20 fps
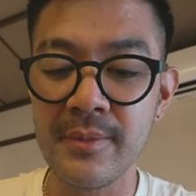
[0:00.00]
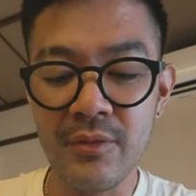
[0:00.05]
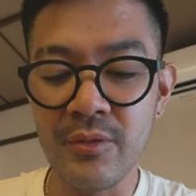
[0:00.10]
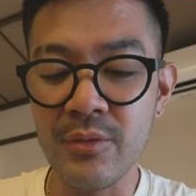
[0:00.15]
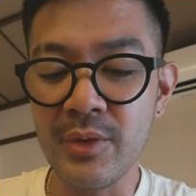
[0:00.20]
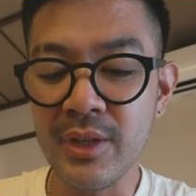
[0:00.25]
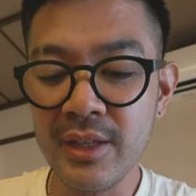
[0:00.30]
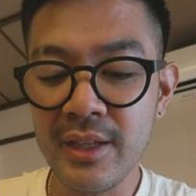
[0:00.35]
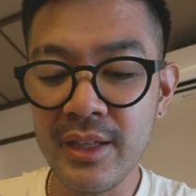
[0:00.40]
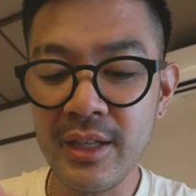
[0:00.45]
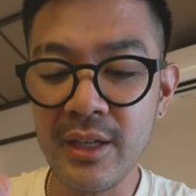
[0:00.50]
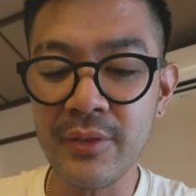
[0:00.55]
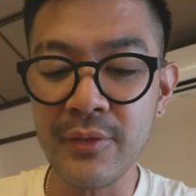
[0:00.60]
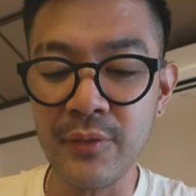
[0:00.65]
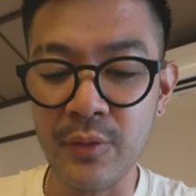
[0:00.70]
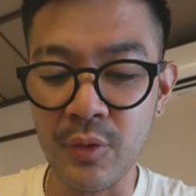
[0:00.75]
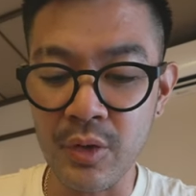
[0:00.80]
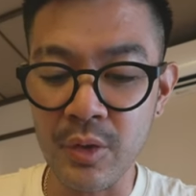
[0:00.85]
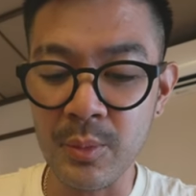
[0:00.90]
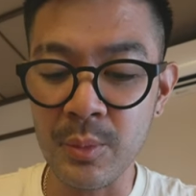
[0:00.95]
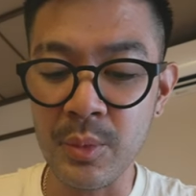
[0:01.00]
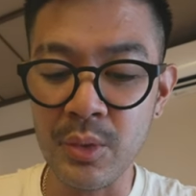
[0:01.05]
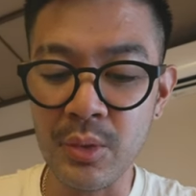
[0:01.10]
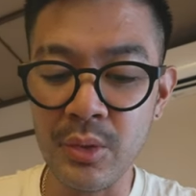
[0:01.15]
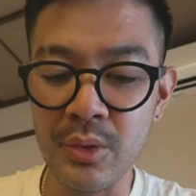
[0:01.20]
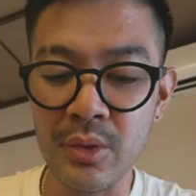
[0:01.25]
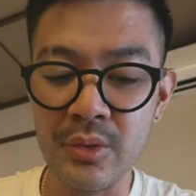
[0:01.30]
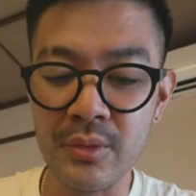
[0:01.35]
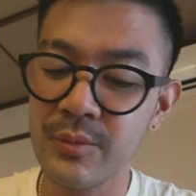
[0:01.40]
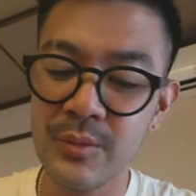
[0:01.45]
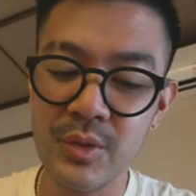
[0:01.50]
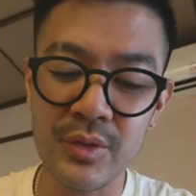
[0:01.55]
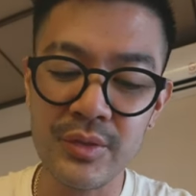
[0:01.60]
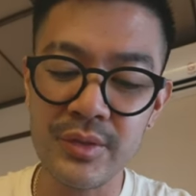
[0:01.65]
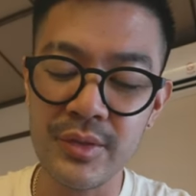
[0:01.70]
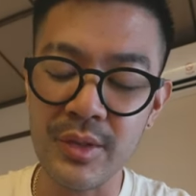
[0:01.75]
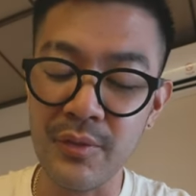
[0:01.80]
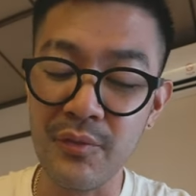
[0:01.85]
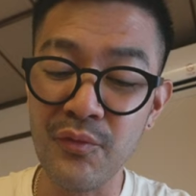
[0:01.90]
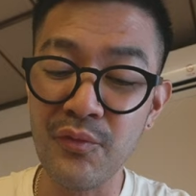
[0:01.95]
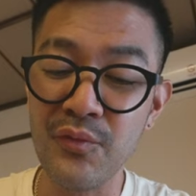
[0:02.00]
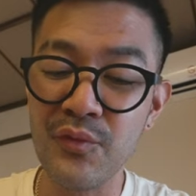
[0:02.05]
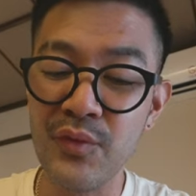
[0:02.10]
Really affordable, just the